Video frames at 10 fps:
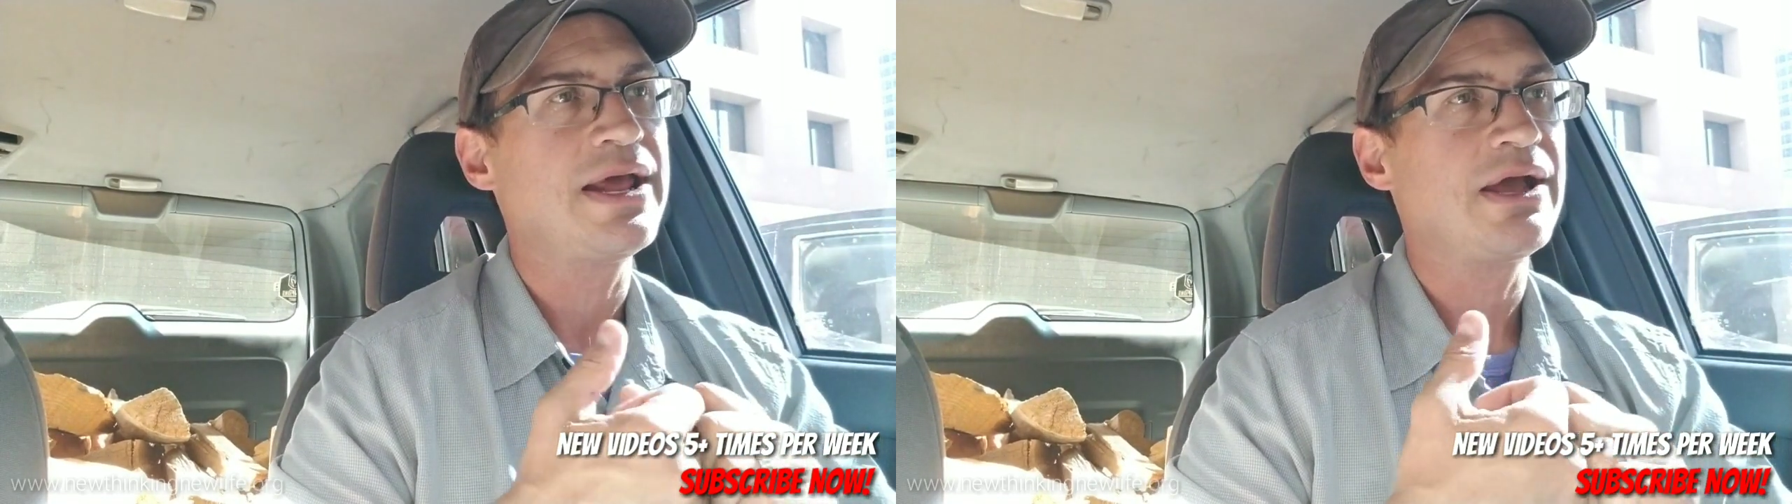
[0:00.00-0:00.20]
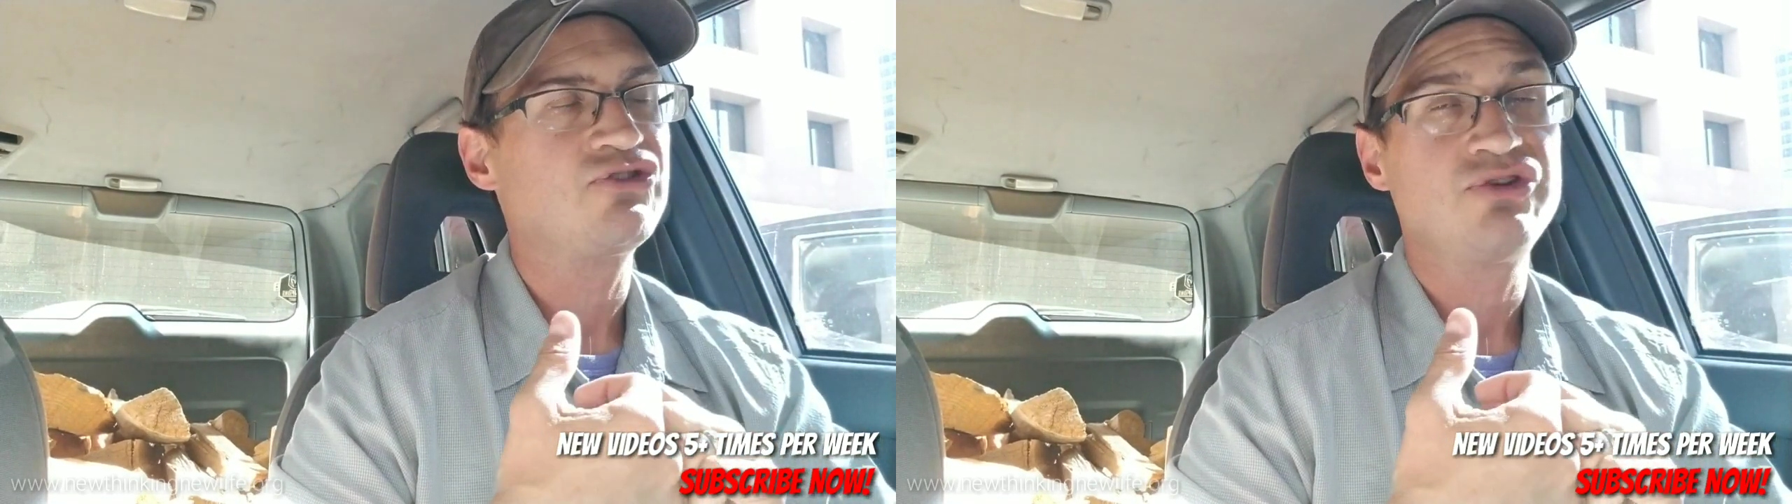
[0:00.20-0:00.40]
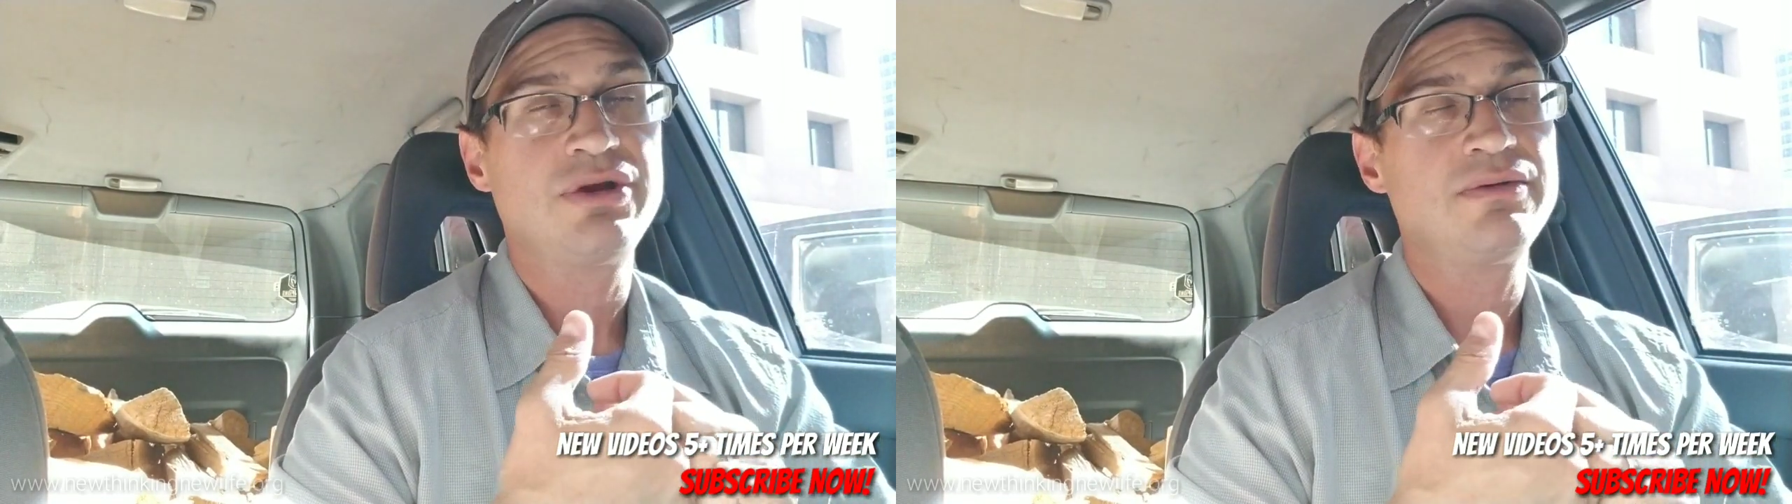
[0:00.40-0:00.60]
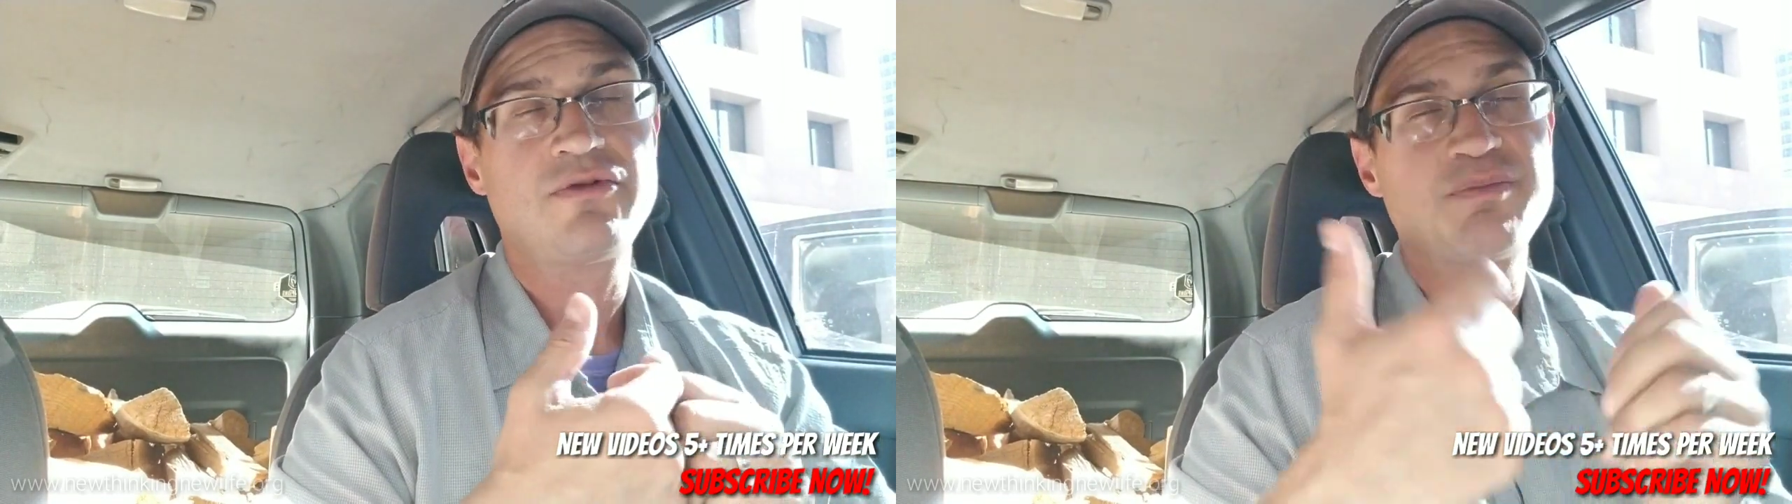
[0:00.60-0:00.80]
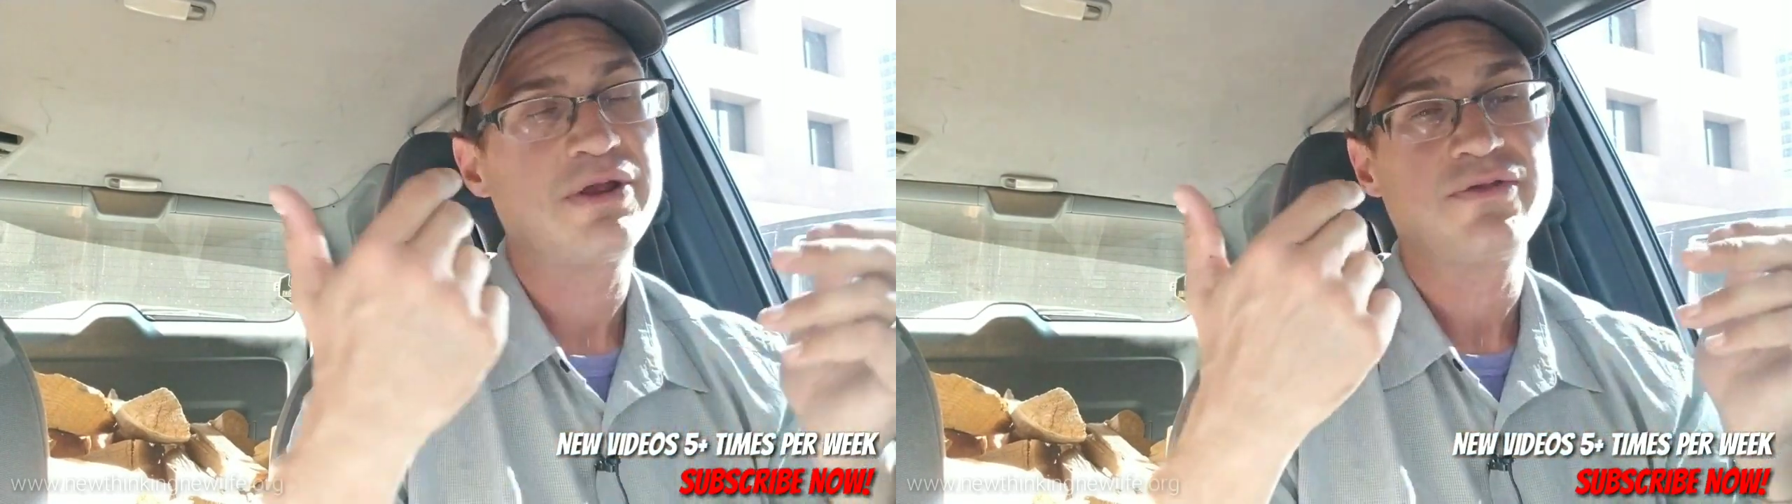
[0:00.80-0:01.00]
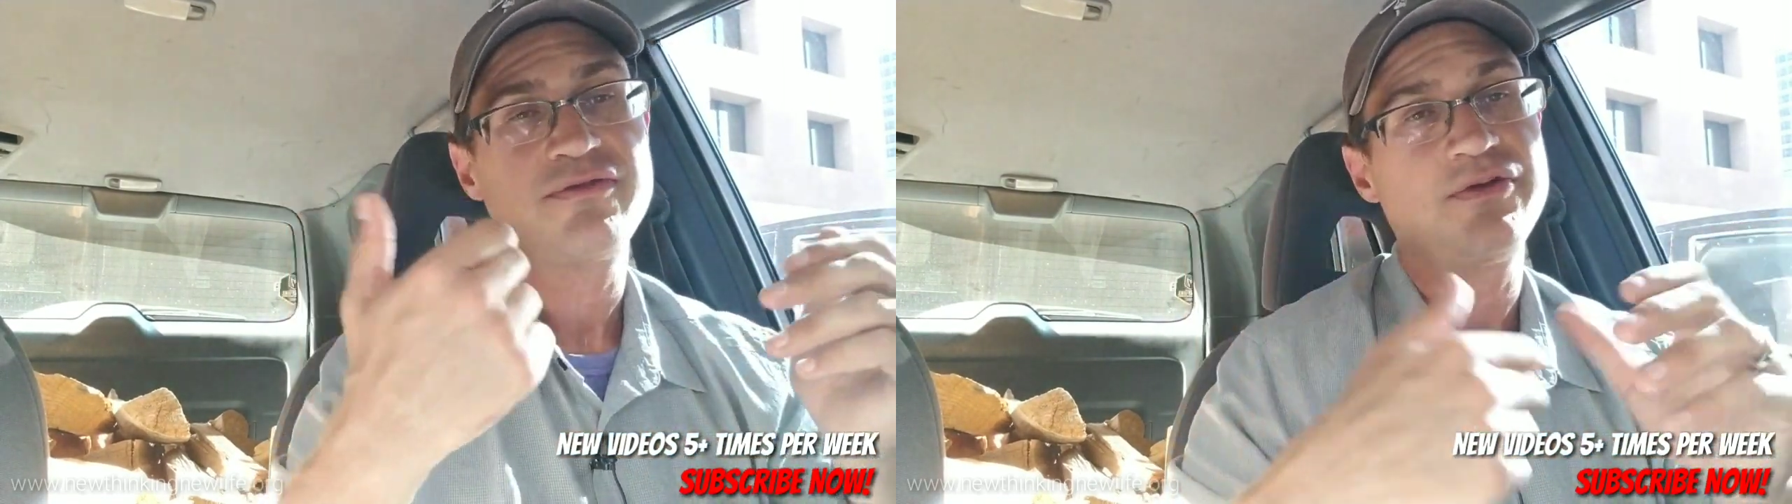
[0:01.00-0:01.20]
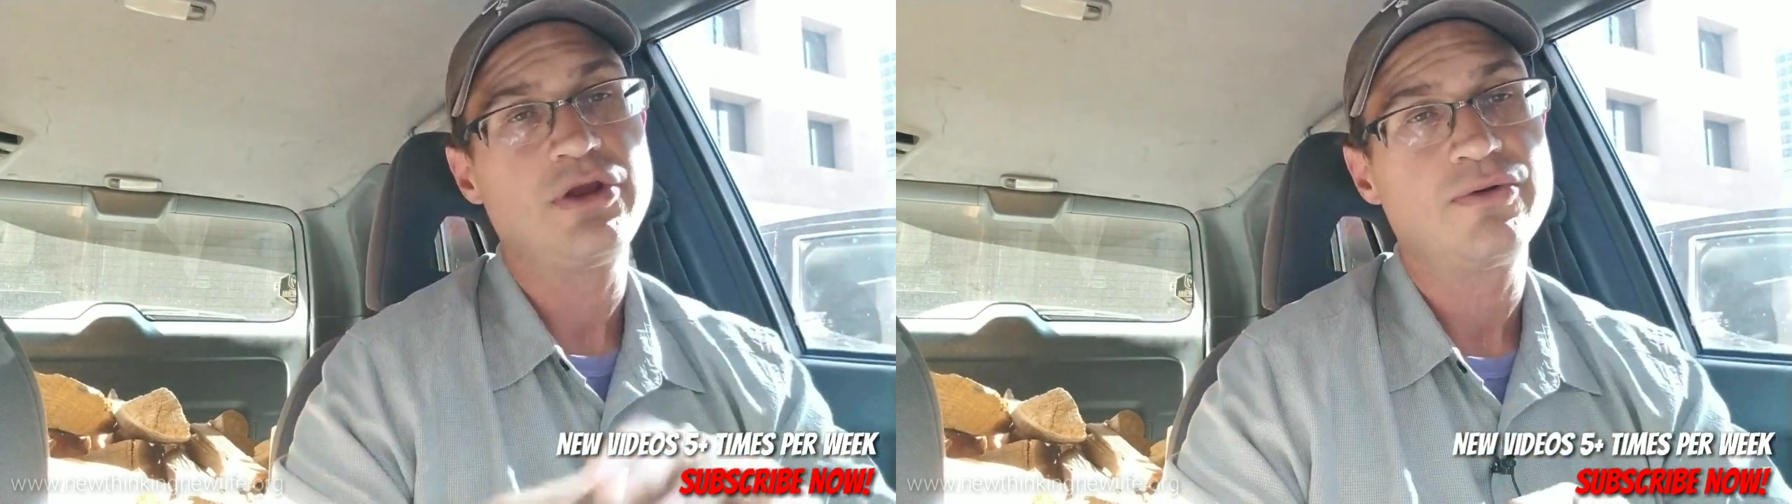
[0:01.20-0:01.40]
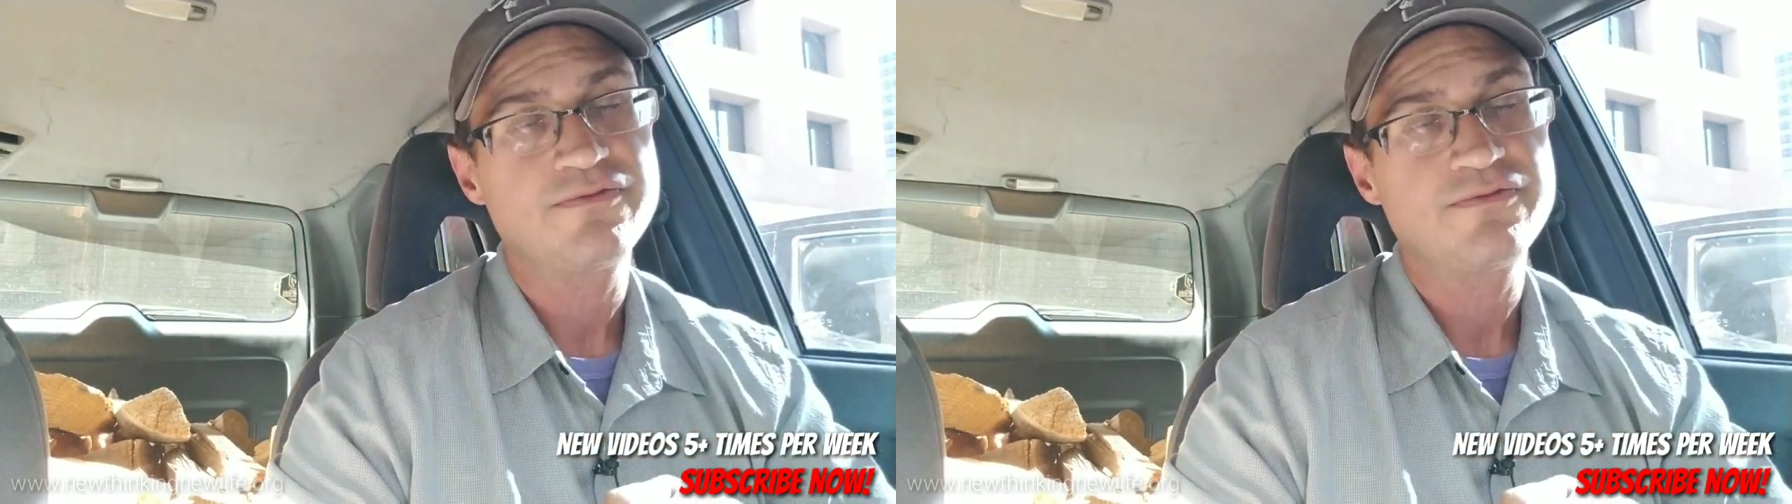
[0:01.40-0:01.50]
action and spreads this video